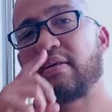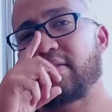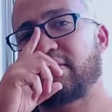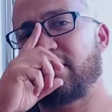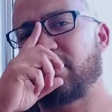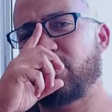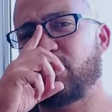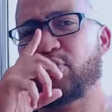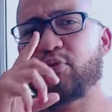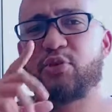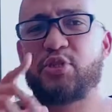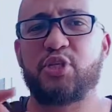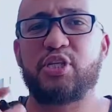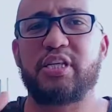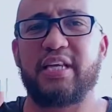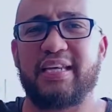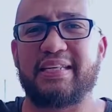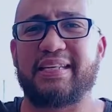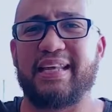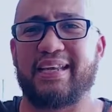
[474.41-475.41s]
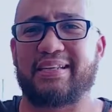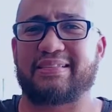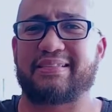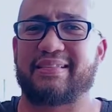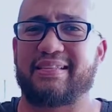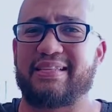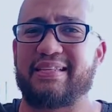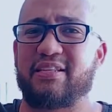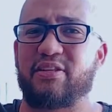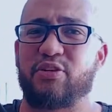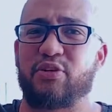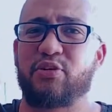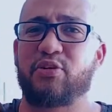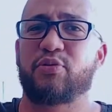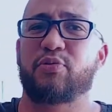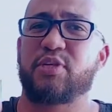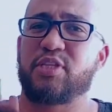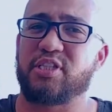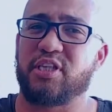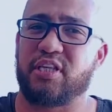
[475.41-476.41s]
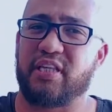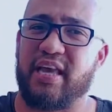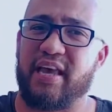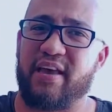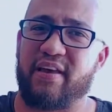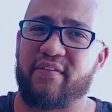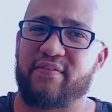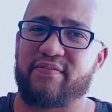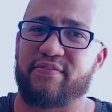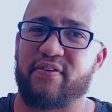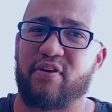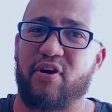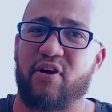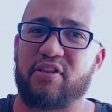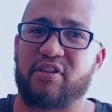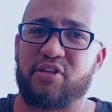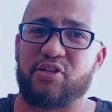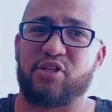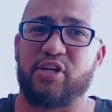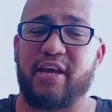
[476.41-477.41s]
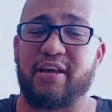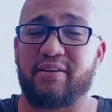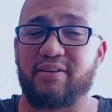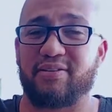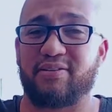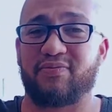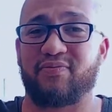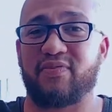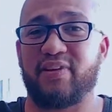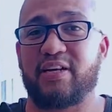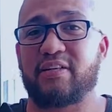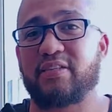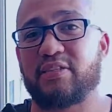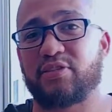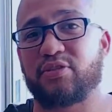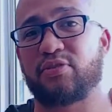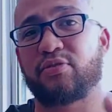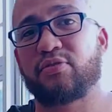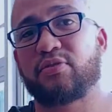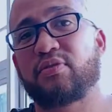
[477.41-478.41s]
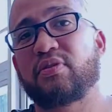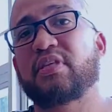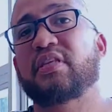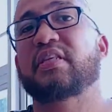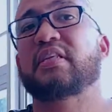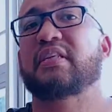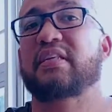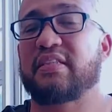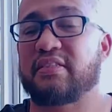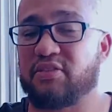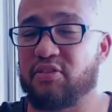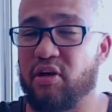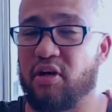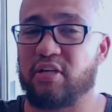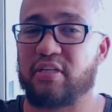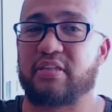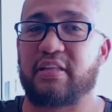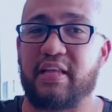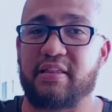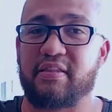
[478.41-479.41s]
The new G8X ThinQ, which I'll have on the channel very soon, is rocking at